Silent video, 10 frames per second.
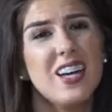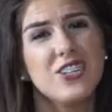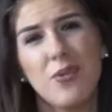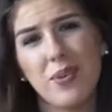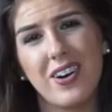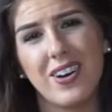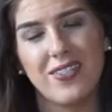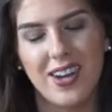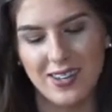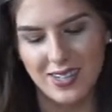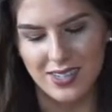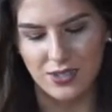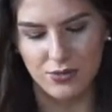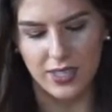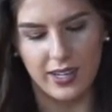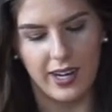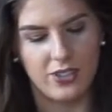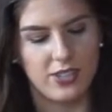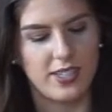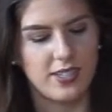Don't put it on your face. That's really
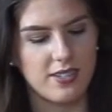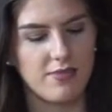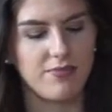dangerous.